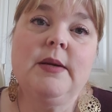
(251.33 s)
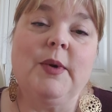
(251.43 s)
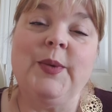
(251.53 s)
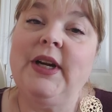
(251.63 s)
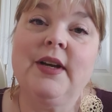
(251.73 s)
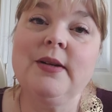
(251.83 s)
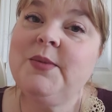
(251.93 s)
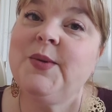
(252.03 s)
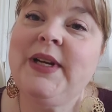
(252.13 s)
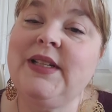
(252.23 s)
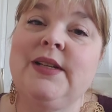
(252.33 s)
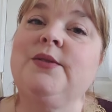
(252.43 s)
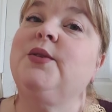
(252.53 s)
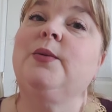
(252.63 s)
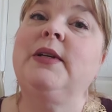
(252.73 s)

But when it comes right down to